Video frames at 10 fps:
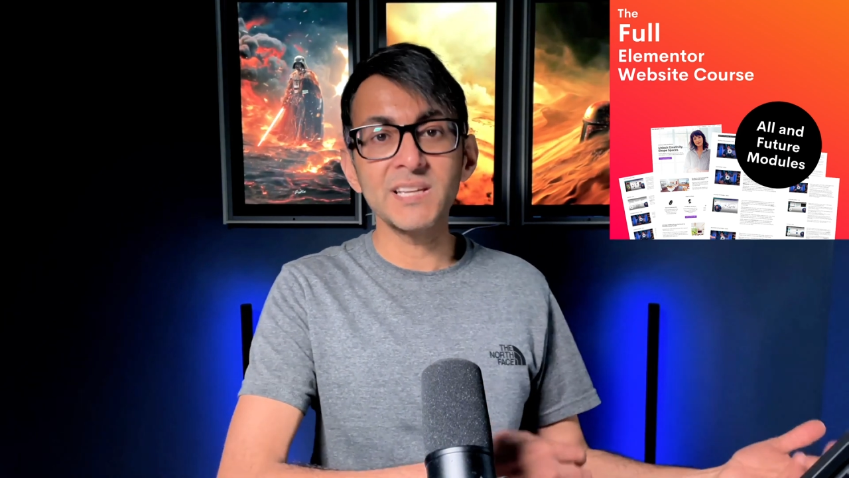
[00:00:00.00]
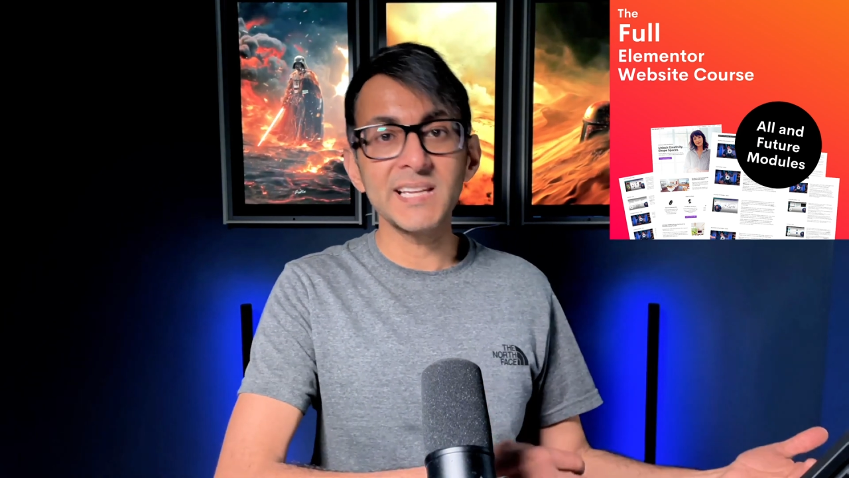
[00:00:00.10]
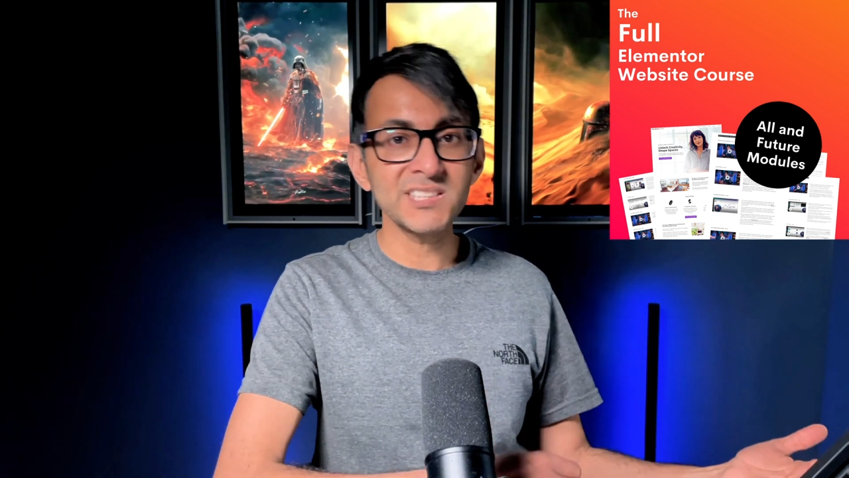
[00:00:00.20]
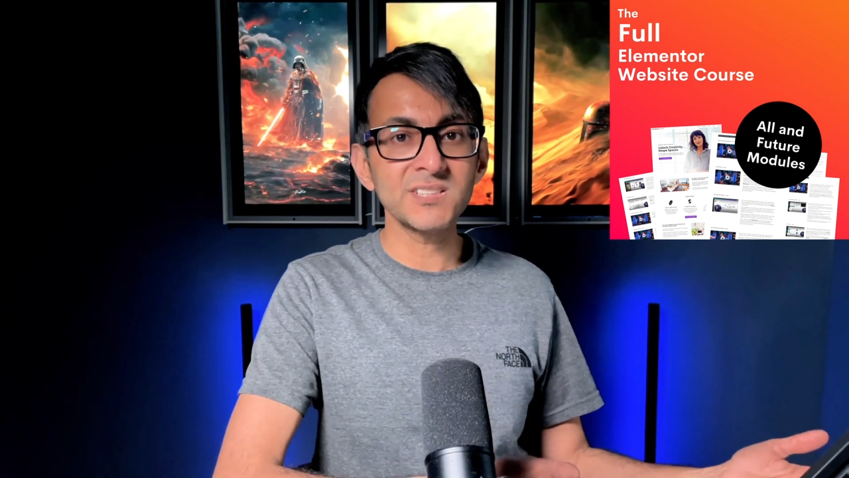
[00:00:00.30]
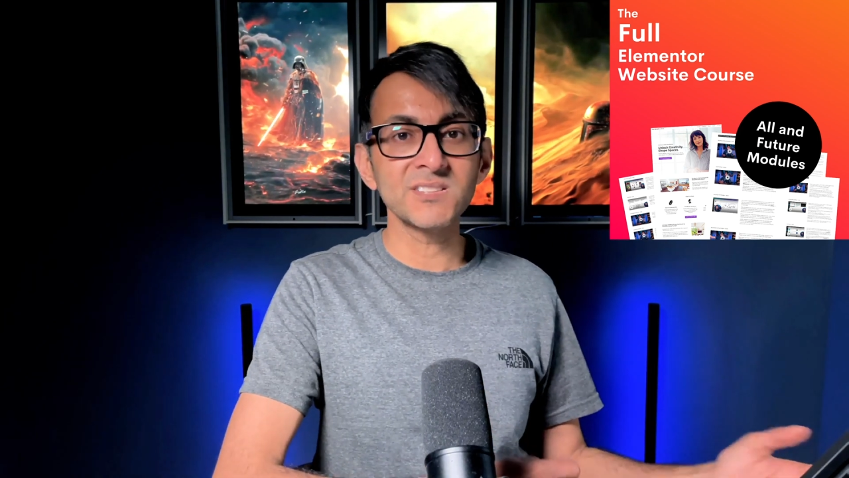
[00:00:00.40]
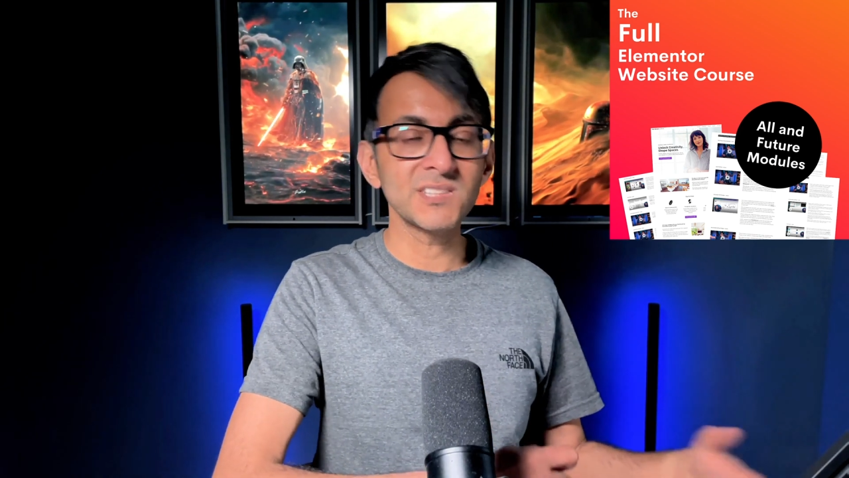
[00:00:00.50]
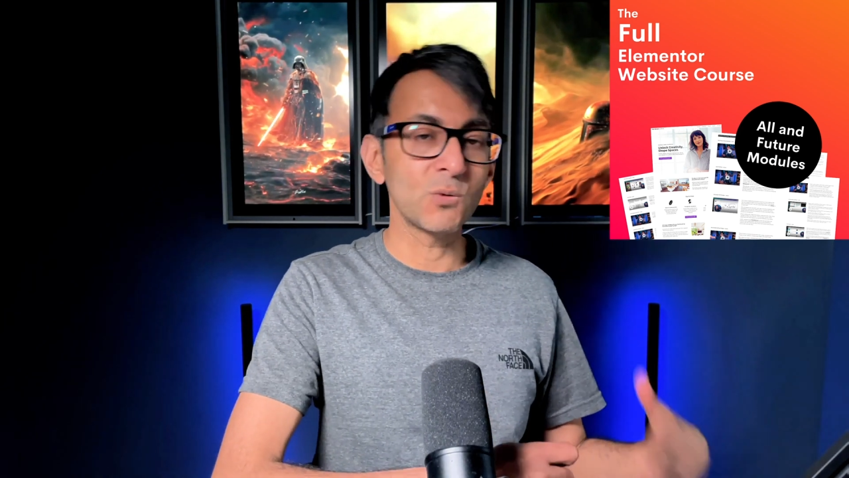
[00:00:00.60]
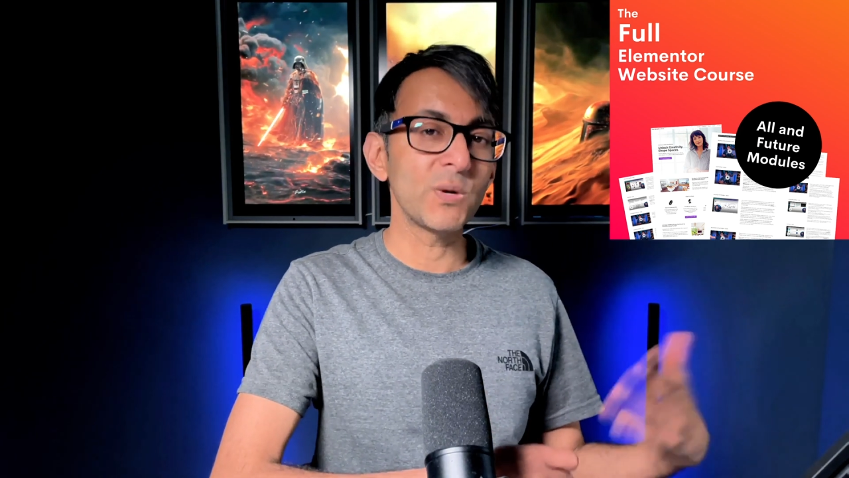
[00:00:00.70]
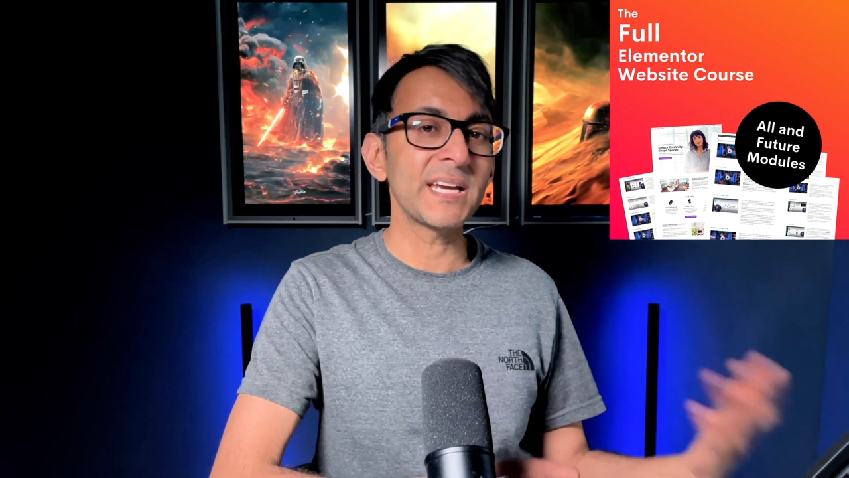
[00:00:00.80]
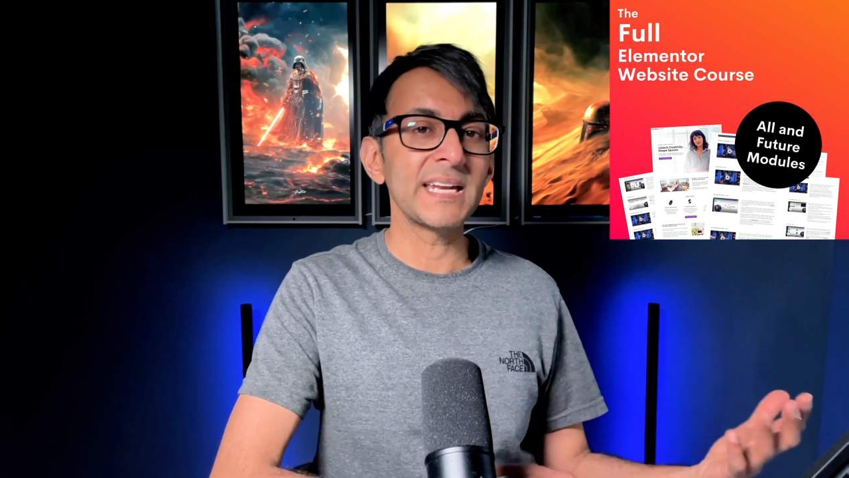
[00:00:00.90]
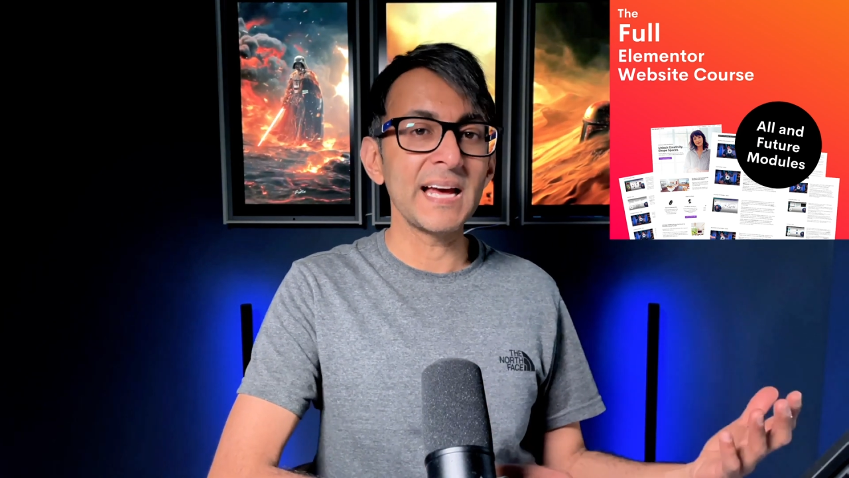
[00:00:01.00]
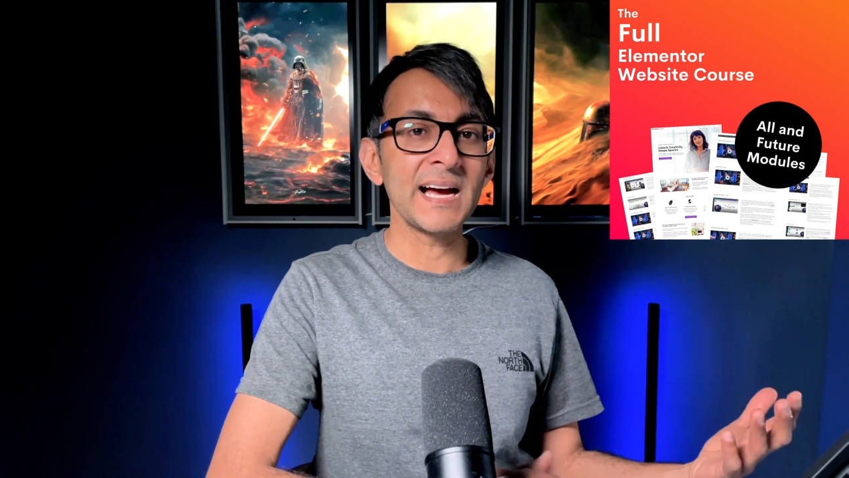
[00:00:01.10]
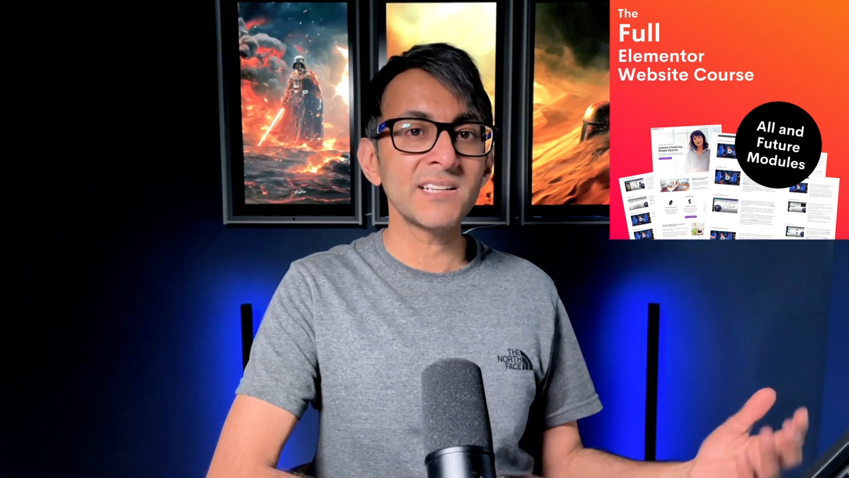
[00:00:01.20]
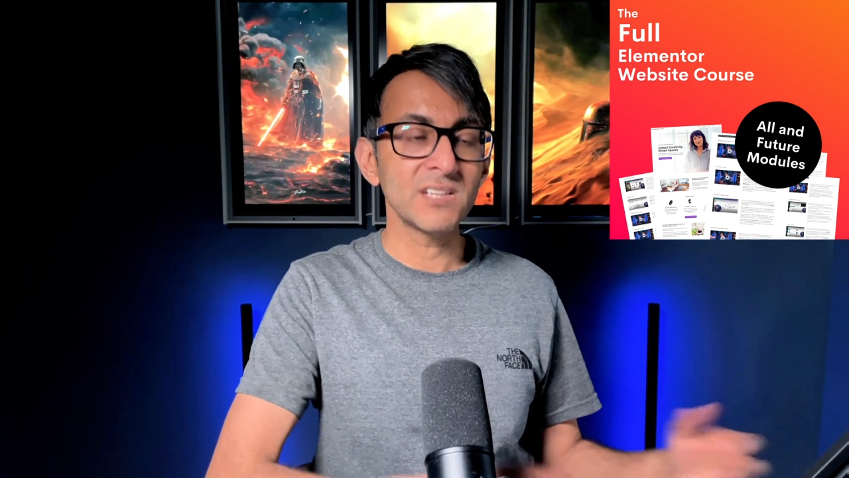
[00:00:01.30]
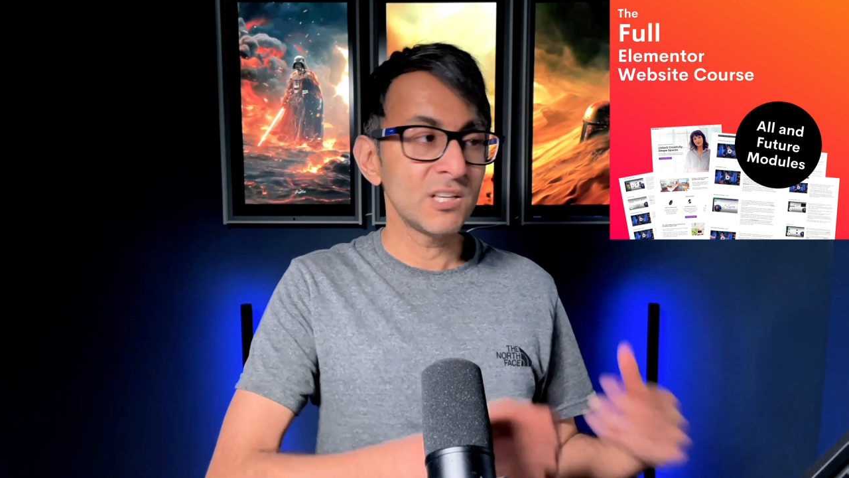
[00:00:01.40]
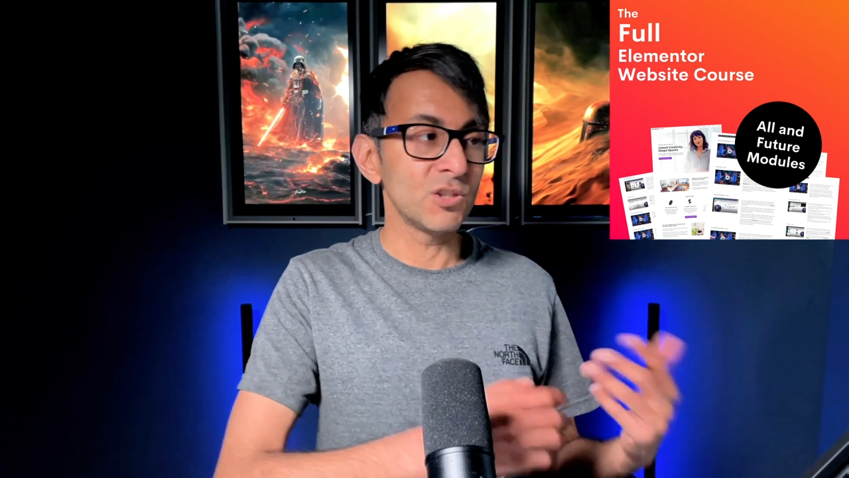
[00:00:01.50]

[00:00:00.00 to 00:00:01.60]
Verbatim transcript: lessons that we're going to add,